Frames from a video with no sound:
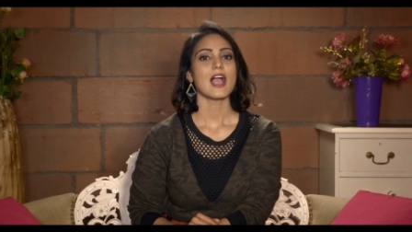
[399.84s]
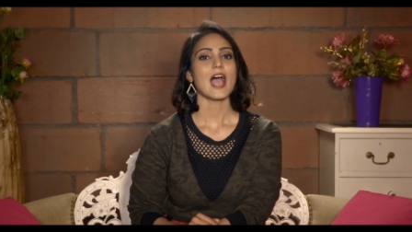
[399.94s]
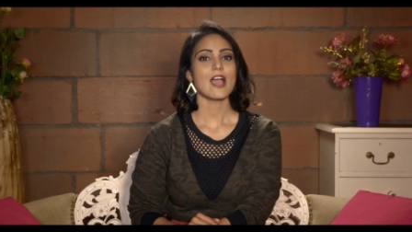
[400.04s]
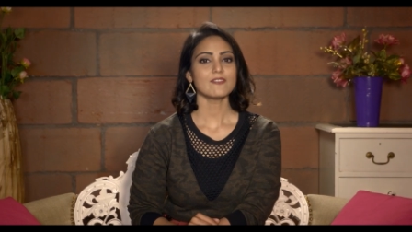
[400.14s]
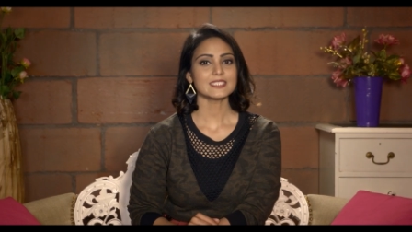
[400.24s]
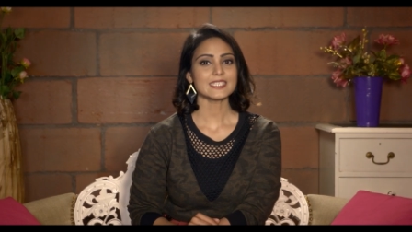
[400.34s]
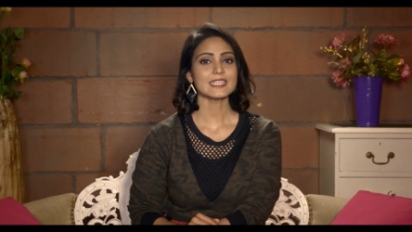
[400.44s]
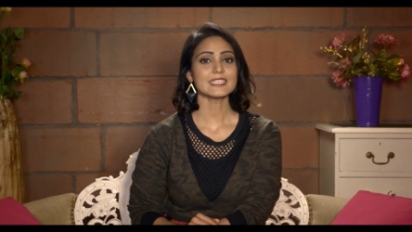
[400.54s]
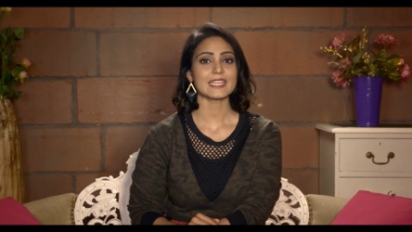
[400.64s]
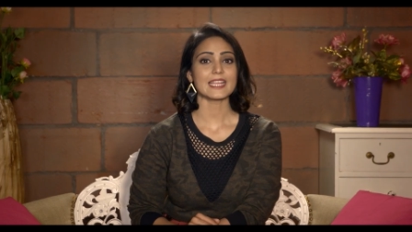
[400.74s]

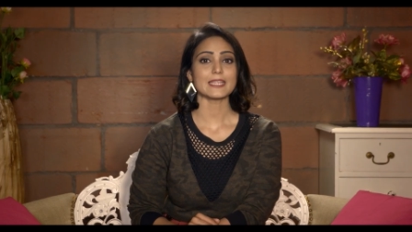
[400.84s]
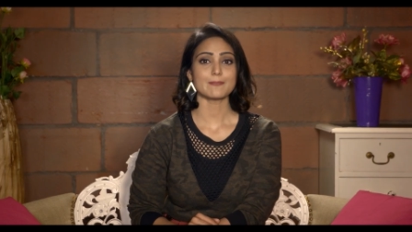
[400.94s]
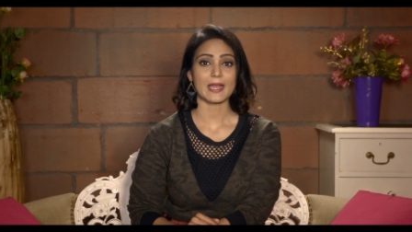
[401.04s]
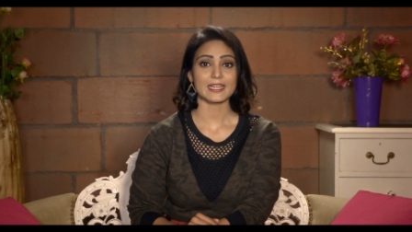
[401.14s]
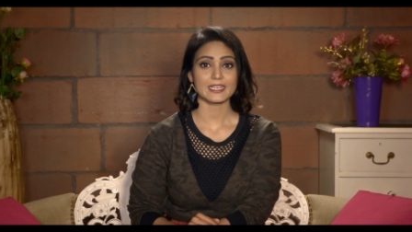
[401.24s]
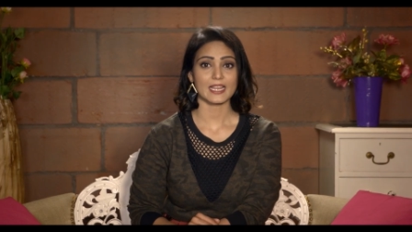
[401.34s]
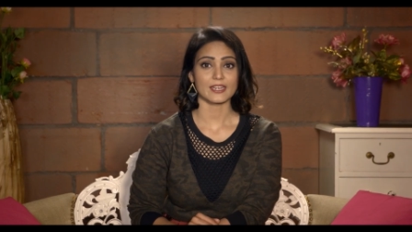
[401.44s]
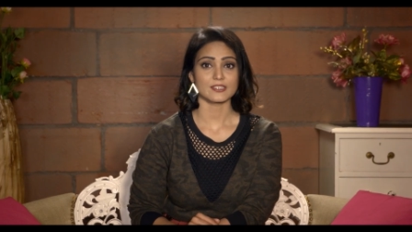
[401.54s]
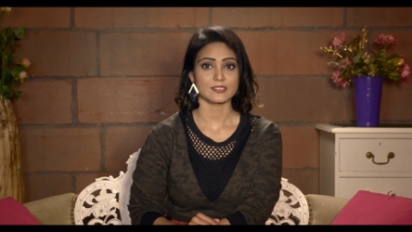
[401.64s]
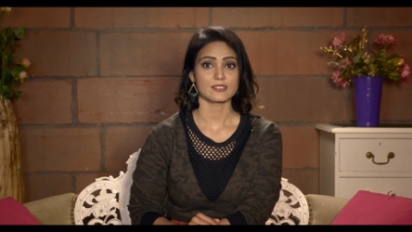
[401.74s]
Everteen daily panty
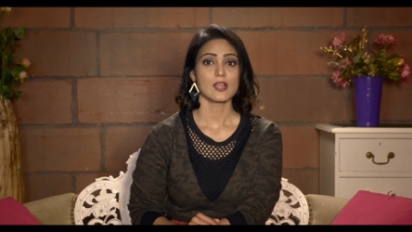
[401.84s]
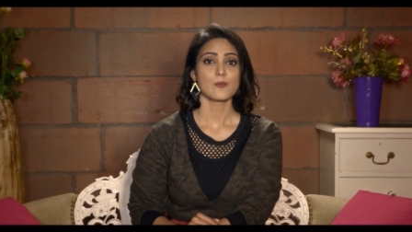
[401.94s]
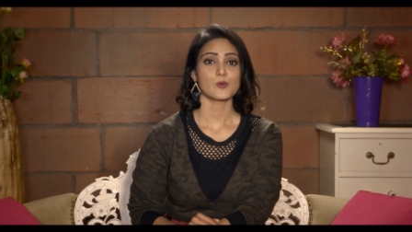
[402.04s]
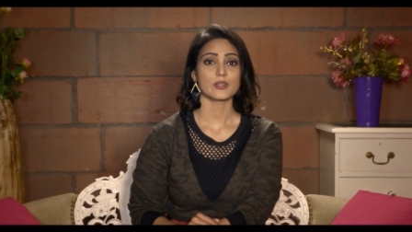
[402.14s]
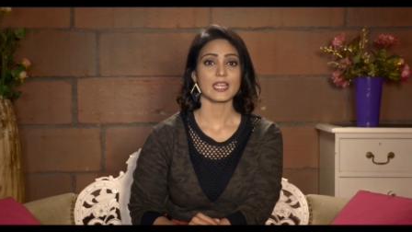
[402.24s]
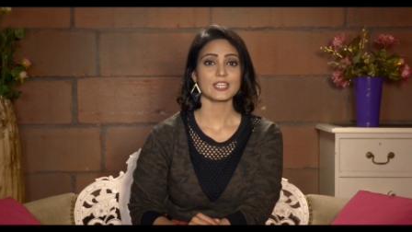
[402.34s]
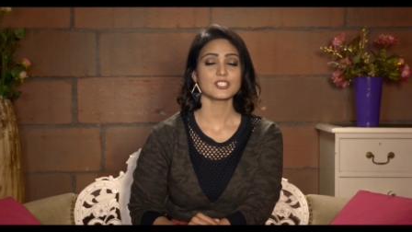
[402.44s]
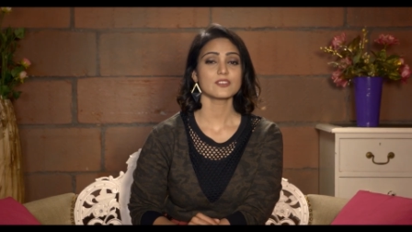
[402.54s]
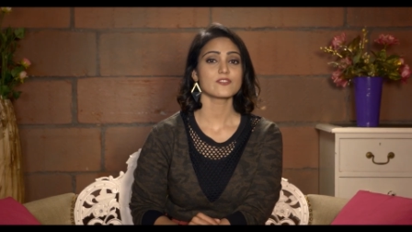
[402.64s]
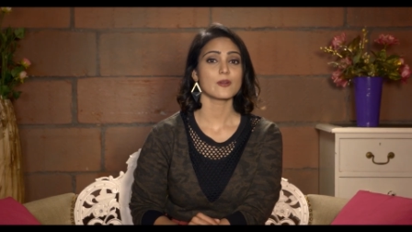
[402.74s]
liners,
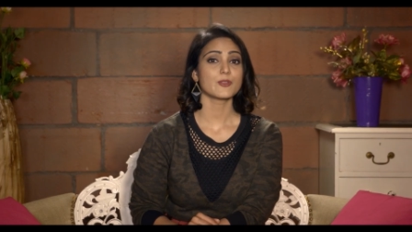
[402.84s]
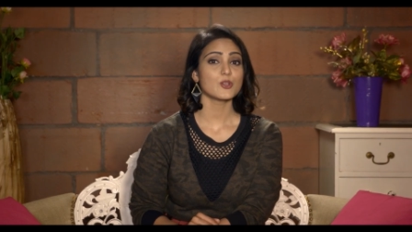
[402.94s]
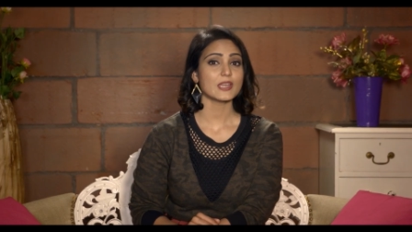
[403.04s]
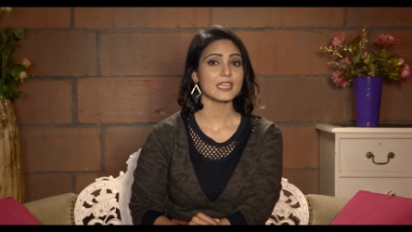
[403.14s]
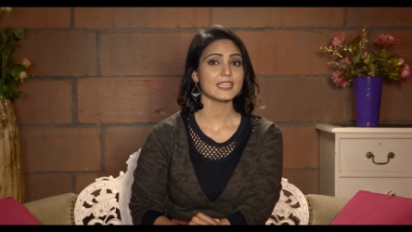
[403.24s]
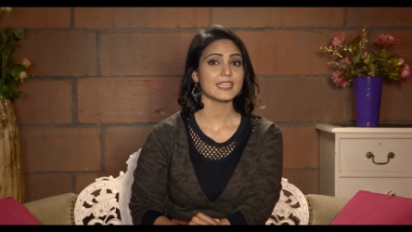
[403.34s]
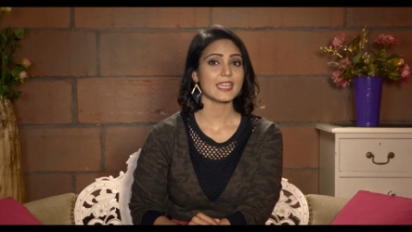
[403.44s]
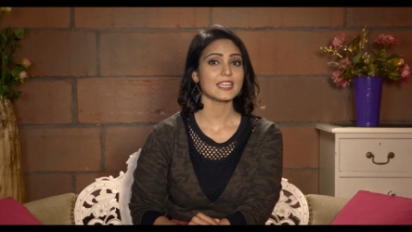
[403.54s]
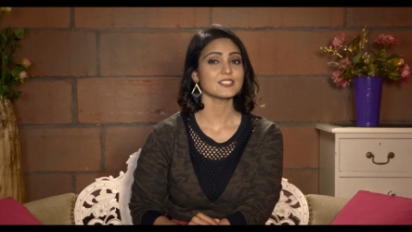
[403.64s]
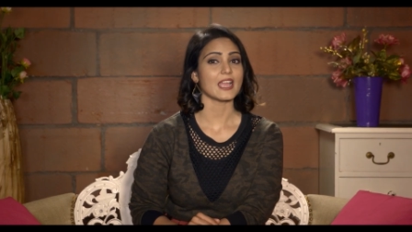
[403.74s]
protection from urine
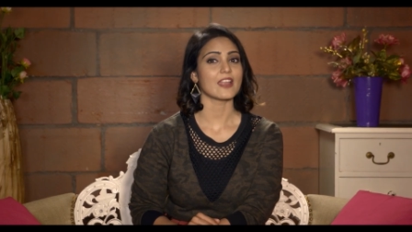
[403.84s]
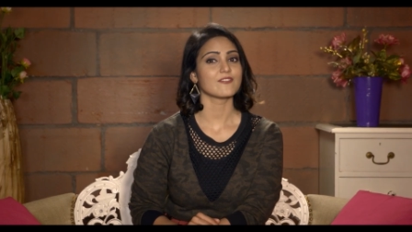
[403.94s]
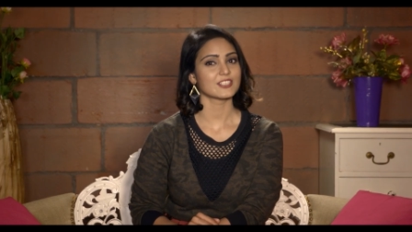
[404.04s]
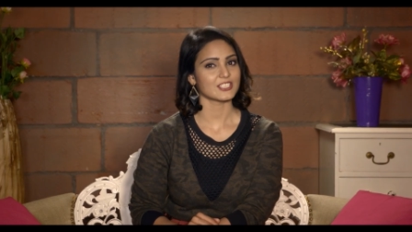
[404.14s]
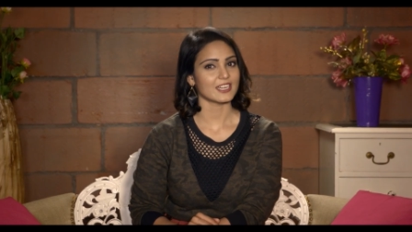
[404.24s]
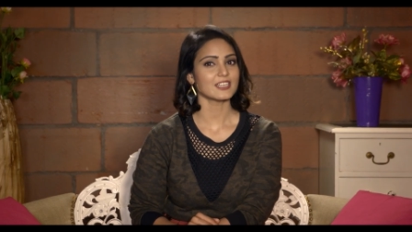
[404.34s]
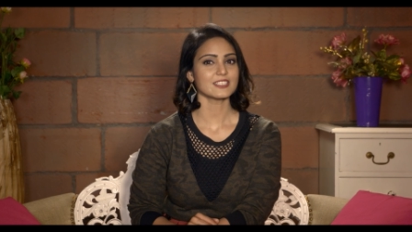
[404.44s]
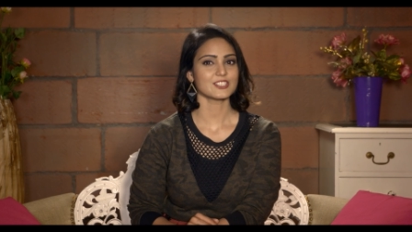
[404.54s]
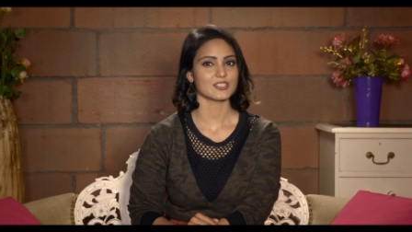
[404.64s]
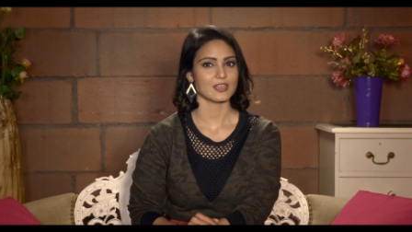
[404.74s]
leakage and vaginal
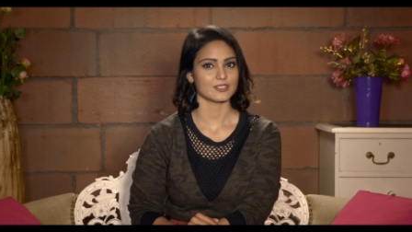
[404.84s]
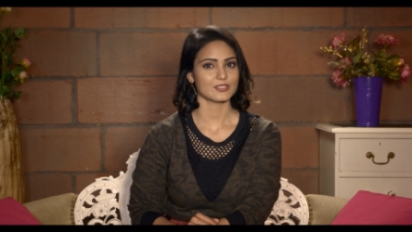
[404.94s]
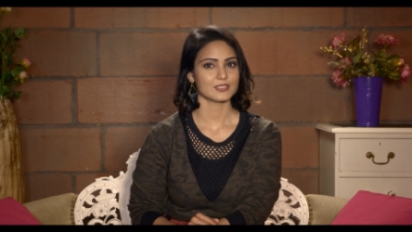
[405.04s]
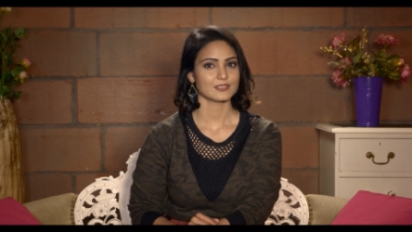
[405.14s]
discharge.